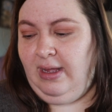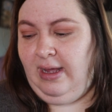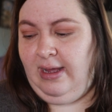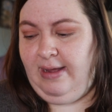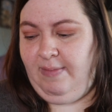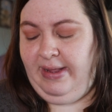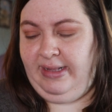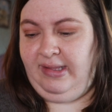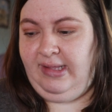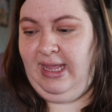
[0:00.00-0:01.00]

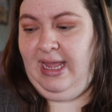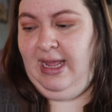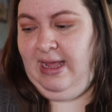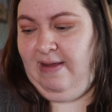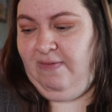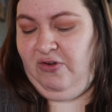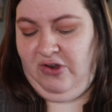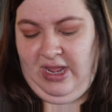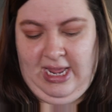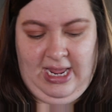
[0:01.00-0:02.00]
and see if
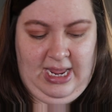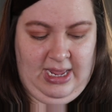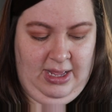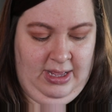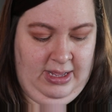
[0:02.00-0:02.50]
she